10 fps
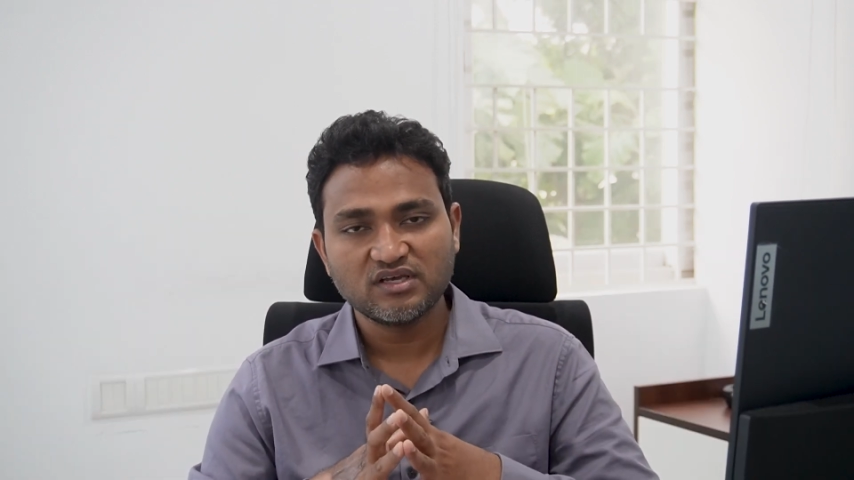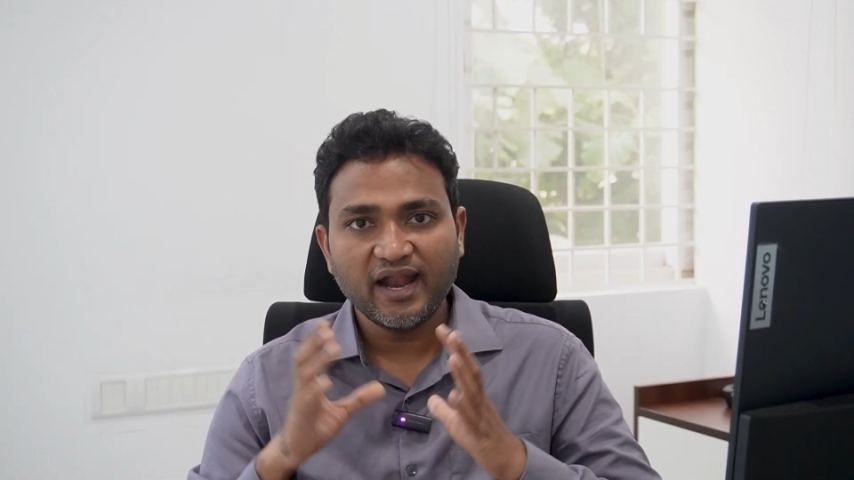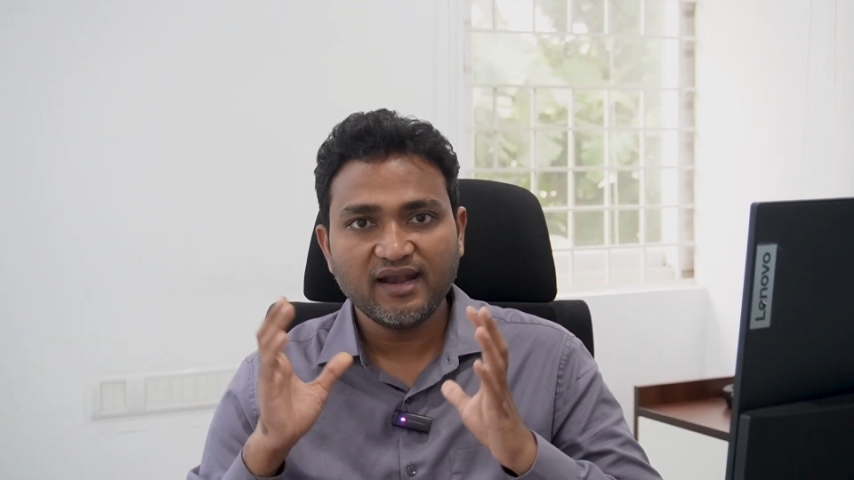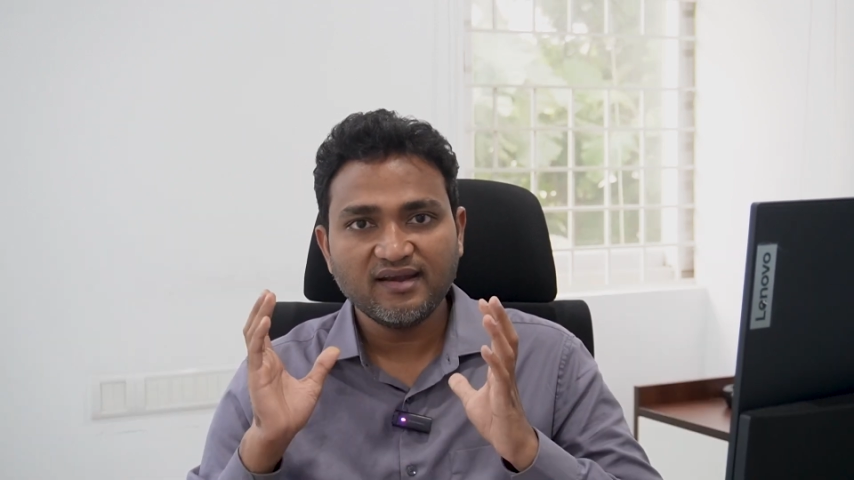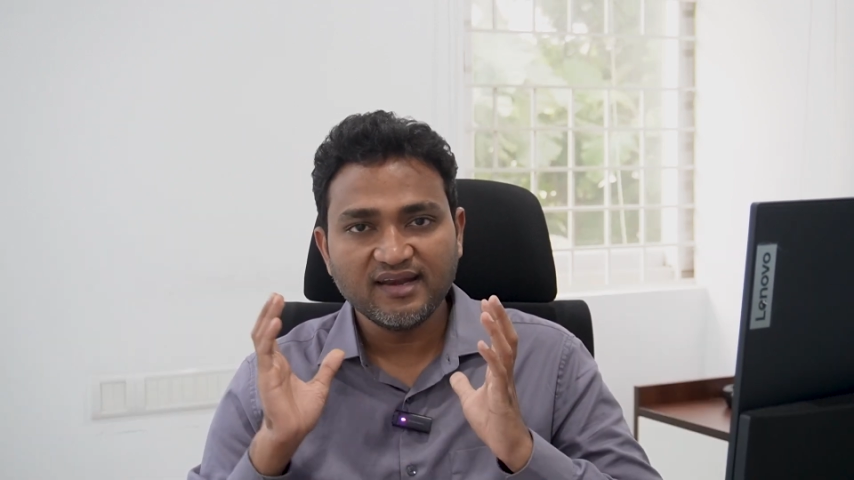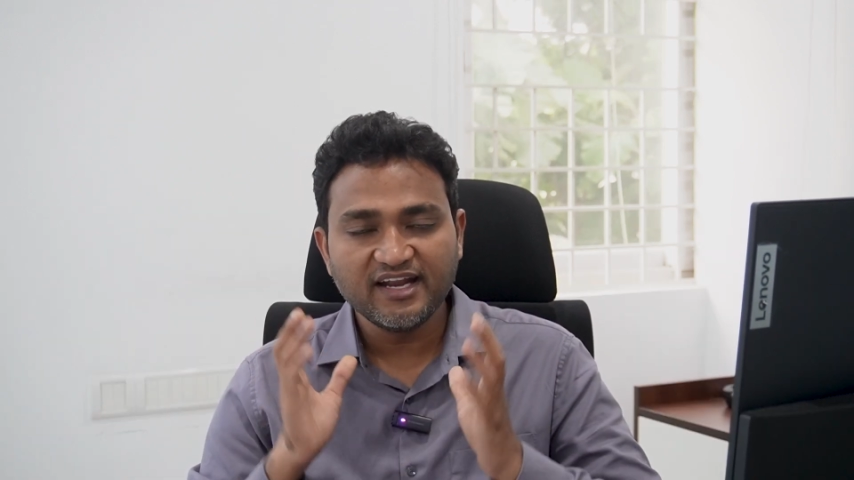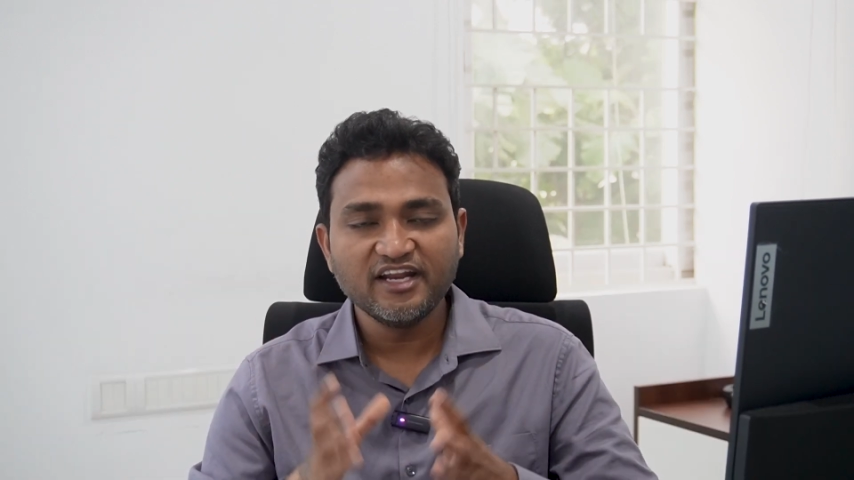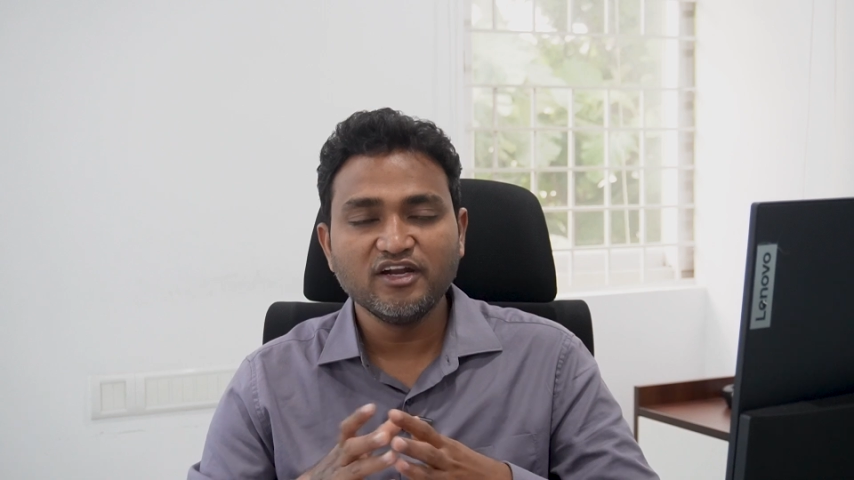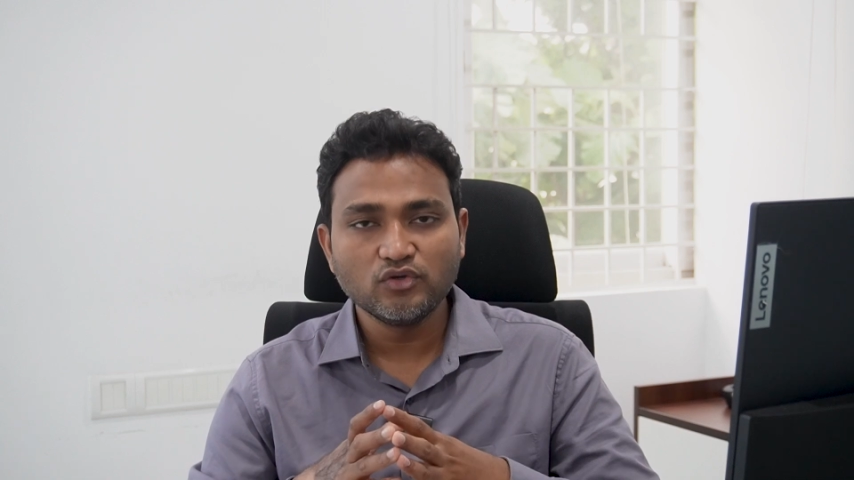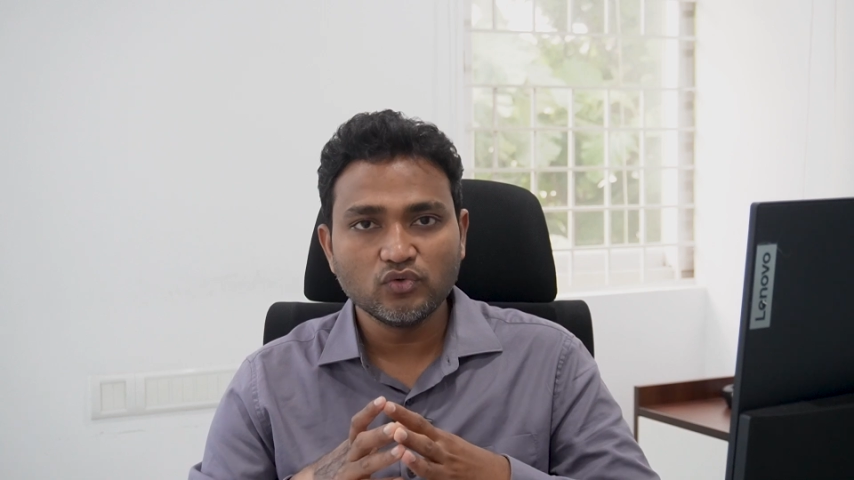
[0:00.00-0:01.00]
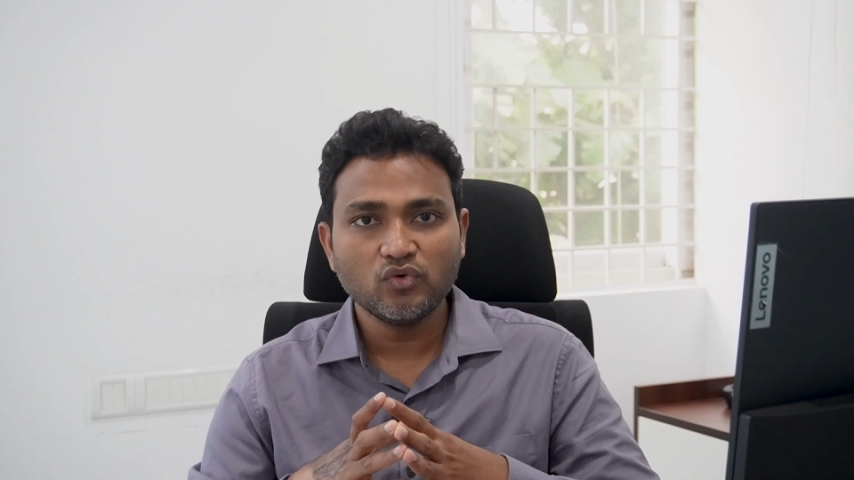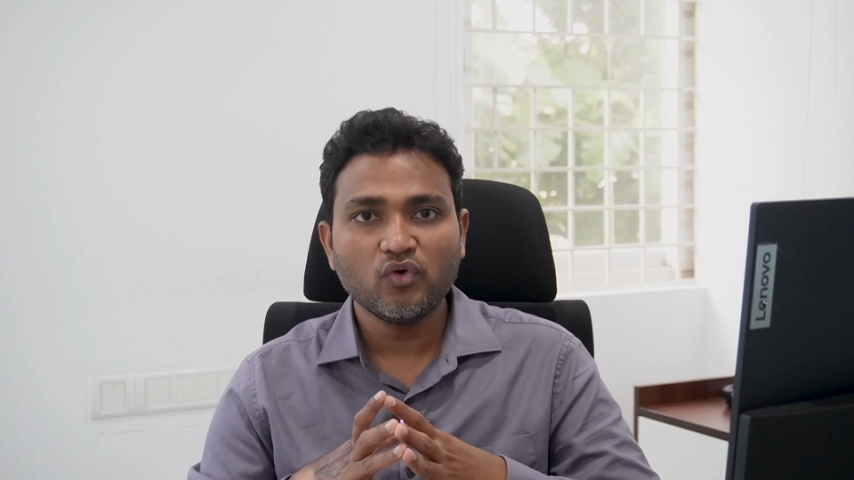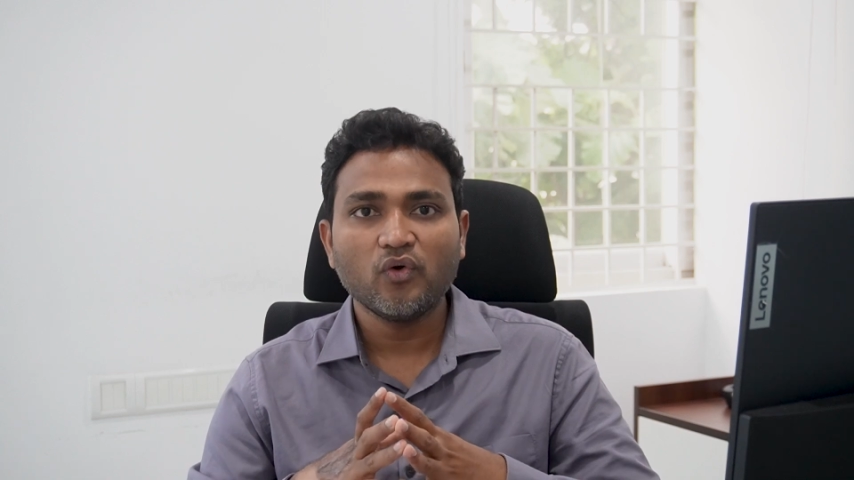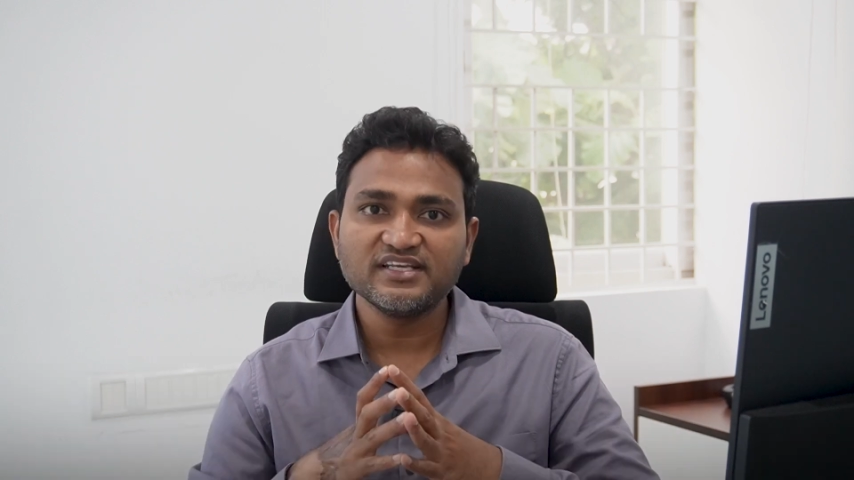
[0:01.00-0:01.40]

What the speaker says: and leading to